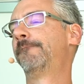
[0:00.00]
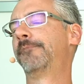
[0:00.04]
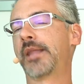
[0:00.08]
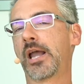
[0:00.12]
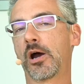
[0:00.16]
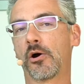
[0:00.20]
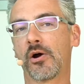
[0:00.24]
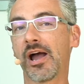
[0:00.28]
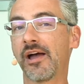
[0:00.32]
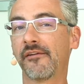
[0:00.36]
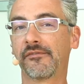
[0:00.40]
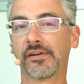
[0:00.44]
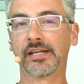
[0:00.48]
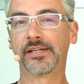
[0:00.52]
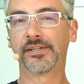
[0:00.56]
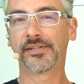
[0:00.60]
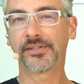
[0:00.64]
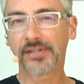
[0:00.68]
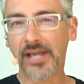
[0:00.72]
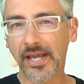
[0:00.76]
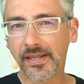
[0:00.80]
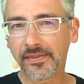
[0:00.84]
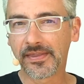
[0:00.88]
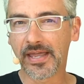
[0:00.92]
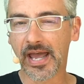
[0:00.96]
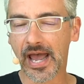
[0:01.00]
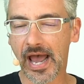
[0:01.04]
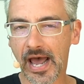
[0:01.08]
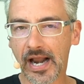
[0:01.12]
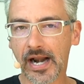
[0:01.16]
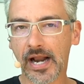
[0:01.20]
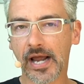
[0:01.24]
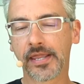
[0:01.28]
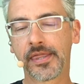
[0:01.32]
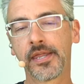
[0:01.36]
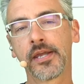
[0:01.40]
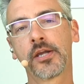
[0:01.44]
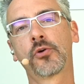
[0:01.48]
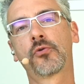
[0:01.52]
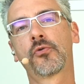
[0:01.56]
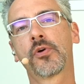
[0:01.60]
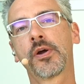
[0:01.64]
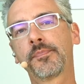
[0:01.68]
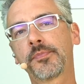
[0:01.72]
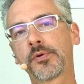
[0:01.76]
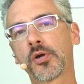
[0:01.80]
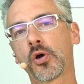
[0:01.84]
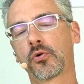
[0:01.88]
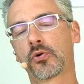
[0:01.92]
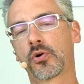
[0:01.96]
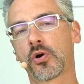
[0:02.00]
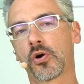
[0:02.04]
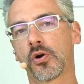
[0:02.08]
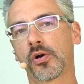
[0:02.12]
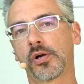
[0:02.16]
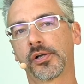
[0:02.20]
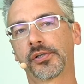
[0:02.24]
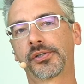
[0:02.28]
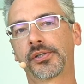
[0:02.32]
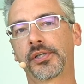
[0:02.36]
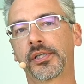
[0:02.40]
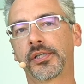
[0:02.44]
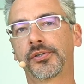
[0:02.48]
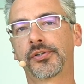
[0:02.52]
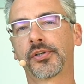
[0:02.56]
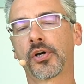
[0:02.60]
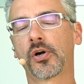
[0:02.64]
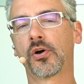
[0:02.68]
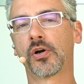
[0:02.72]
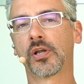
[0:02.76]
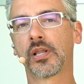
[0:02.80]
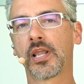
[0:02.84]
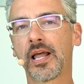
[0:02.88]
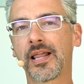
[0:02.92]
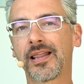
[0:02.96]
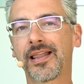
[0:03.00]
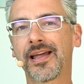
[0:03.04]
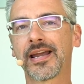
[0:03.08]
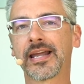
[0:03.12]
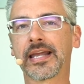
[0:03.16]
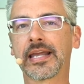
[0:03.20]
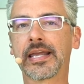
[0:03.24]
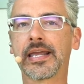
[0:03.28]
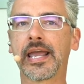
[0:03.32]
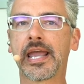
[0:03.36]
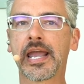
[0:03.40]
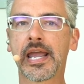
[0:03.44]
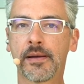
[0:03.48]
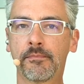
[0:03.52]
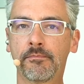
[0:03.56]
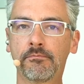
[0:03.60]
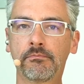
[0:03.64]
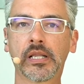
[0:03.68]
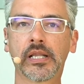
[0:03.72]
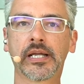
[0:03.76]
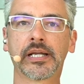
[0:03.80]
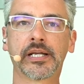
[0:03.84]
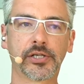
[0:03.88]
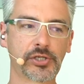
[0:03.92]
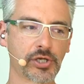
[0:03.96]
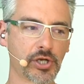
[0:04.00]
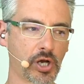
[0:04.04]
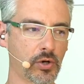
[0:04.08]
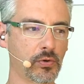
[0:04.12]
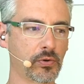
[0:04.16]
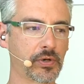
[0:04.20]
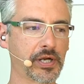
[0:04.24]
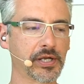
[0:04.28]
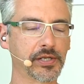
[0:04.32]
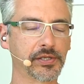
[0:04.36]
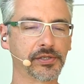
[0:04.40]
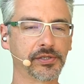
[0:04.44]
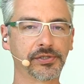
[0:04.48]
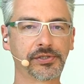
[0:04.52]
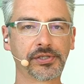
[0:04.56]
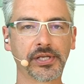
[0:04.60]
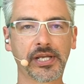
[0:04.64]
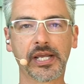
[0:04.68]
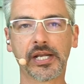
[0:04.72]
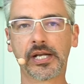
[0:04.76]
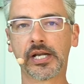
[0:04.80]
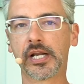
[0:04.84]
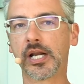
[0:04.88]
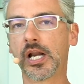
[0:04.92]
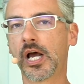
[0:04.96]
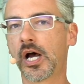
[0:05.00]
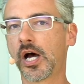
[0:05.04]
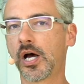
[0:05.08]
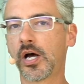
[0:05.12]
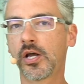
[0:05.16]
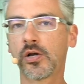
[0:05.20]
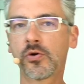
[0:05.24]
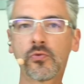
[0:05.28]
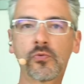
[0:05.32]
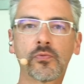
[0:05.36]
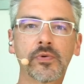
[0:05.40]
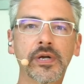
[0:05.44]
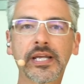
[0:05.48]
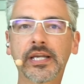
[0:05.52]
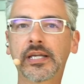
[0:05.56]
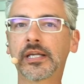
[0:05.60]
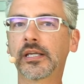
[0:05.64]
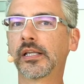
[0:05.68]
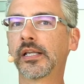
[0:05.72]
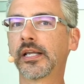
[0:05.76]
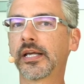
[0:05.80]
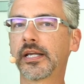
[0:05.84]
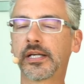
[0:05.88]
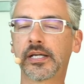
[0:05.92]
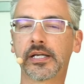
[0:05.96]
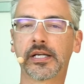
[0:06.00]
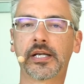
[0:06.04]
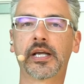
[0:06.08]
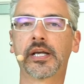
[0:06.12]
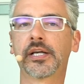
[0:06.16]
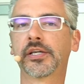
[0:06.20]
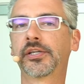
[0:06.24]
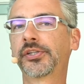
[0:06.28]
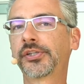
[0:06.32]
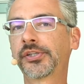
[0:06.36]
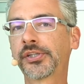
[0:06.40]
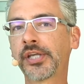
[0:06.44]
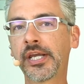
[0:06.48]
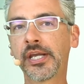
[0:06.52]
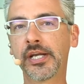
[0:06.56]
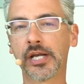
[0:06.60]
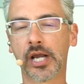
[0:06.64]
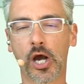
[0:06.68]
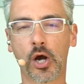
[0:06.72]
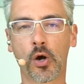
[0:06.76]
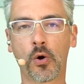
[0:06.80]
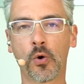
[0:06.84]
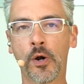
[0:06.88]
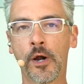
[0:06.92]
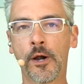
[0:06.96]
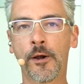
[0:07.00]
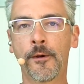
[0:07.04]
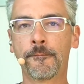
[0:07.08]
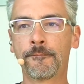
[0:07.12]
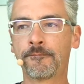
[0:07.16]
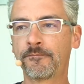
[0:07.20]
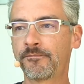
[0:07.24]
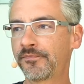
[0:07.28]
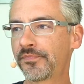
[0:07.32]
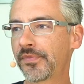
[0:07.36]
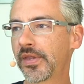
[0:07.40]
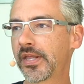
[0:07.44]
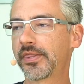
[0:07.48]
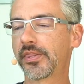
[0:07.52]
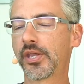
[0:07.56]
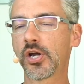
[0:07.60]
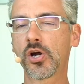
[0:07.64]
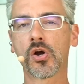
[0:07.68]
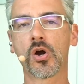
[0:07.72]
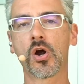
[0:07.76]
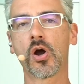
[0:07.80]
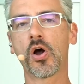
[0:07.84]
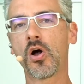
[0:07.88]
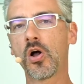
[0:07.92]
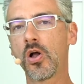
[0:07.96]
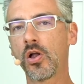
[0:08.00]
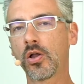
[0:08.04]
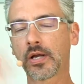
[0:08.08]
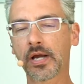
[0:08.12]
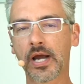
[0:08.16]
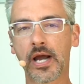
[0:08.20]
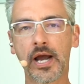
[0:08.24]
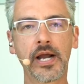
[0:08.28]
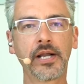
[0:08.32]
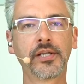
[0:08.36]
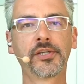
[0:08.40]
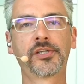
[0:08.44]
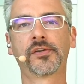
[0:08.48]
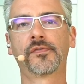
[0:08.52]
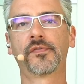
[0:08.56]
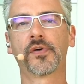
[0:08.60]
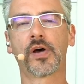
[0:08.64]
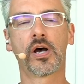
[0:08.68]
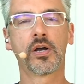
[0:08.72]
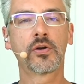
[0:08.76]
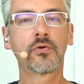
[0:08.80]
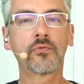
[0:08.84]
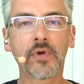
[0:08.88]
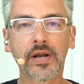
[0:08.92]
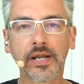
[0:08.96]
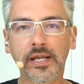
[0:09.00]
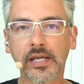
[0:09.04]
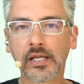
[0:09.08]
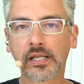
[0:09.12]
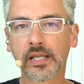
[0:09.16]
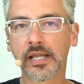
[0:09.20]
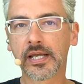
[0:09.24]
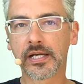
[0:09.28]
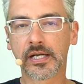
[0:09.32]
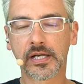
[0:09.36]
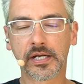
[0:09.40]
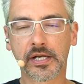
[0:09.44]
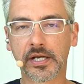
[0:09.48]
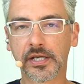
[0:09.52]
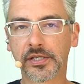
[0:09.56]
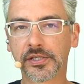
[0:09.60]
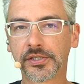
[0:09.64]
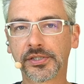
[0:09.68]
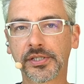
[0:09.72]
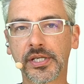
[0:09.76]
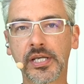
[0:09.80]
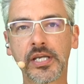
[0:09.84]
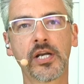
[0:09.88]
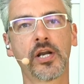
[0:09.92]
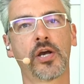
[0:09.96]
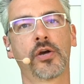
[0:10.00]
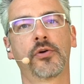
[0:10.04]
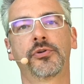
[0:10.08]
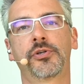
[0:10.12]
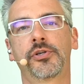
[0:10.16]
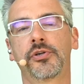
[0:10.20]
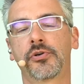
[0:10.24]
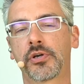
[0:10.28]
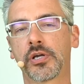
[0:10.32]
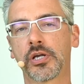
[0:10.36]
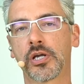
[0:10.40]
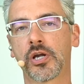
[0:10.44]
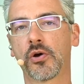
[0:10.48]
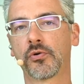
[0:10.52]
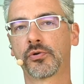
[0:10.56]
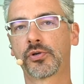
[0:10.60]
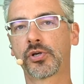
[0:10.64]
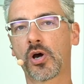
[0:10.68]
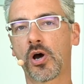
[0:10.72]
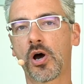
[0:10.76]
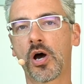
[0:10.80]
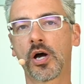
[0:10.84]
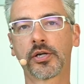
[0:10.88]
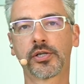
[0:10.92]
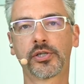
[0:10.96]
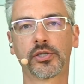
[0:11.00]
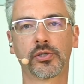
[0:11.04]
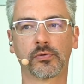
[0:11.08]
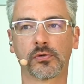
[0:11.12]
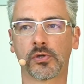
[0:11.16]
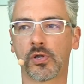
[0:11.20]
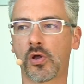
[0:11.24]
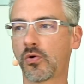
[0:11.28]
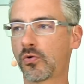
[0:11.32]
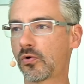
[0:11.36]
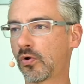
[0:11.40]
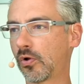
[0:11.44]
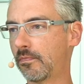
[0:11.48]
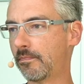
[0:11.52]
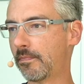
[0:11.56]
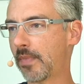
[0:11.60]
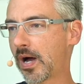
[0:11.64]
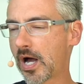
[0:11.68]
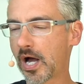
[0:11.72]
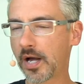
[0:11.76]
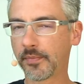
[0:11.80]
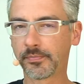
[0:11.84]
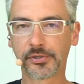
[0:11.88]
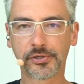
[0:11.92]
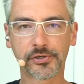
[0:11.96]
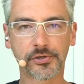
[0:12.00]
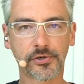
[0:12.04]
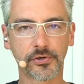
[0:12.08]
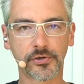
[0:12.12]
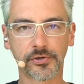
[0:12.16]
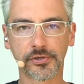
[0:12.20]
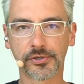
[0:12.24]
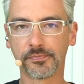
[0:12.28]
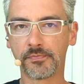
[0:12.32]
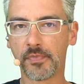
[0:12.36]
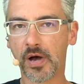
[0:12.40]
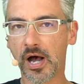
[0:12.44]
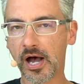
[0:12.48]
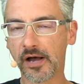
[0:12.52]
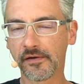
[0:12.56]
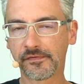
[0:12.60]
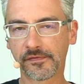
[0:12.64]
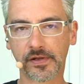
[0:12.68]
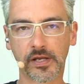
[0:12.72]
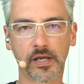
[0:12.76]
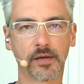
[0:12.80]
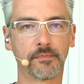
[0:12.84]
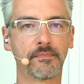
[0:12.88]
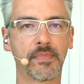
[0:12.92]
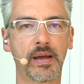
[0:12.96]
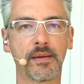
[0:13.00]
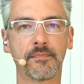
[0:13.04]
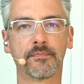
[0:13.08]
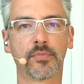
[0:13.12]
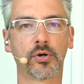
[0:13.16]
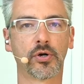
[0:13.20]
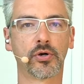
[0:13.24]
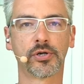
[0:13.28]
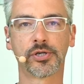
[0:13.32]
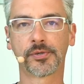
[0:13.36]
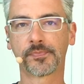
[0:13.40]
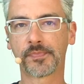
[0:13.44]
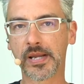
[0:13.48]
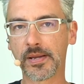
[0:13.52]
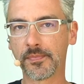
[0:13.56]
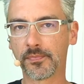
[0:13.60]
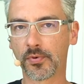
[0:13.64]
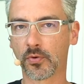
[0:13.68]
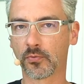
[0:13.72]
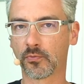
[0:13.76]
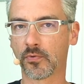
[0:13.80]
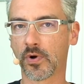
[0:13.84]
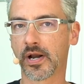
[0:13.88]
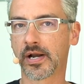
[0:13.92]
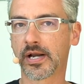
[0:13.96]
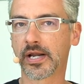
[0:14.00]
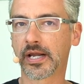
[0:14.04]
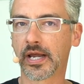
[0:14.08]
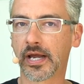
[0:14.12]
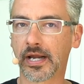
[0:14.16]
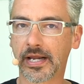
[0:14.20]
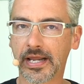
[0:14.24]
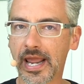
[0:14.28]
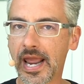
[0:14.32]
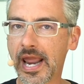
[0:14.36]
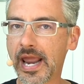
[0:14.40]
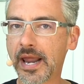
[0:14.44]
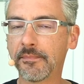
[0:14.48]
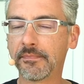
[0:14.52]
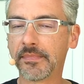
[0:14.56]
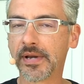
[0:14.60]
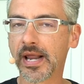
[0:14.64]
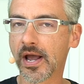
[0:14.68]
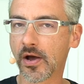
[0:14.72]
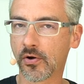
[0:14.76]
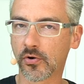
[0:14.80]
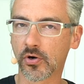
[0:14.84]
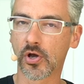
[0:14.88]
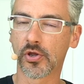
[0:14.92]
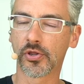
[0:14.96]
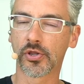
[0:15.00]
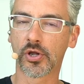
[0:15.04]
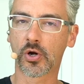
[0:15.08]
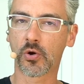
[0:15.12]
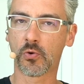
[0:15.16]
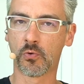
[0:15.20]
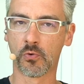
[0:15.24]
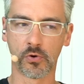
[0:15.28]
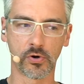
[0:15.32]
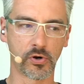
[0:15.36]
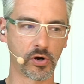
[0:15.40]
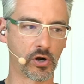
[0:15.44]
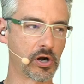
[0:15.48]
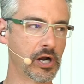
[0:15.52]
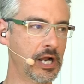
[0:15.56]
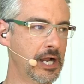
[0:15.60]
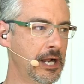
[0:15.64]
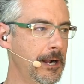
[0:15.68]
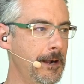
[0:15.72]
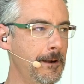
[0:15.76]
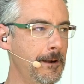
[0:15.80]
Now, having said that, I think cryptocurrencies are a lot like gambling tokens in an unregulated casino. There are all kinds of unregulated casinos you can go talk to, local mobsters, mafia members, people running a game down on the corner.